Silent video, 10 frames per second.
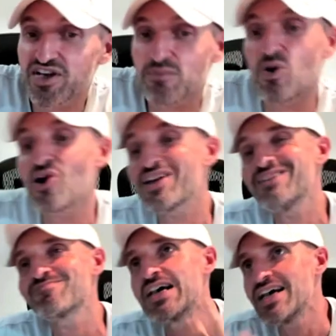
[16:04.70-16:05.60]
tier
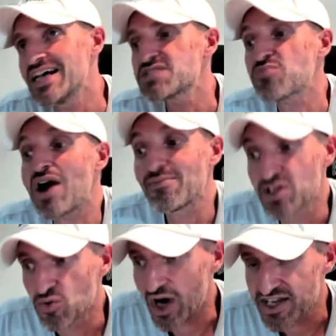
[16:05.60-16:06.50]
party, it's
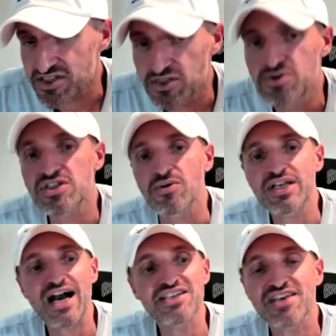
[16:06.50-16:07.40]
probably wise to do so.
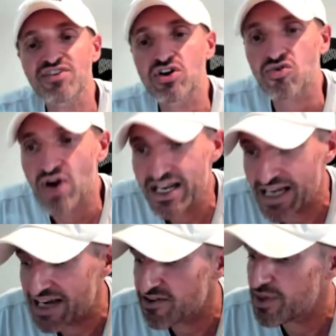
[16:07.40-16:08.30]
Guys, have a great
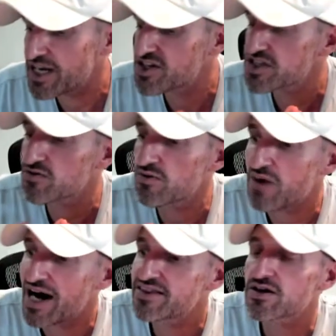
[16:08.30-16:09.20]
night, everybody. Just a
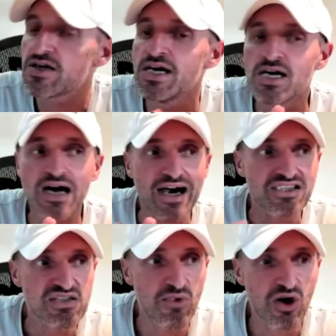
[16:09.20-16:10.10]
reminder uh,
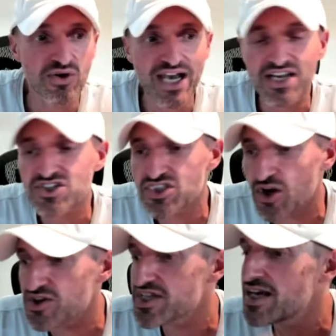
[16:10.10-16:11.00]
tomorrow night is
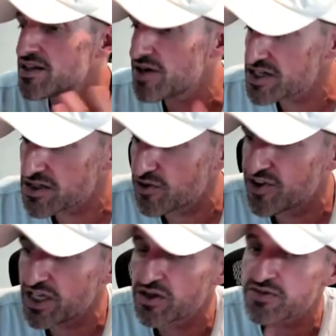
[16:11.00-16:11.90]
Thursday. There is no
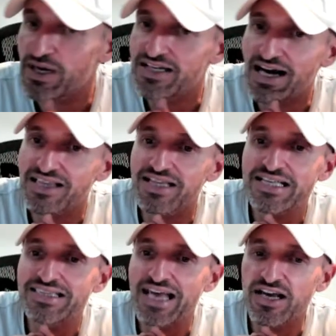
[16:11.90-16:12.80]
video. It's my
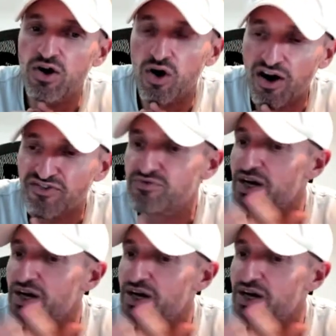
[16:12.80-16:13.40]
nightly day off,